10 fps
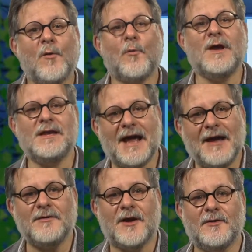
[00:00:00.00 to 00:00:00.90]
We
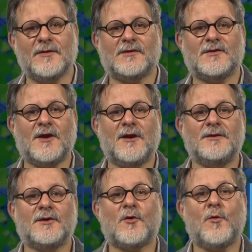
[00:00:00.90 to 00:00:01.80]
now know that
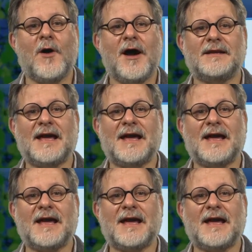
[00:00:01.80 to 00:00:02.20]
certain acquired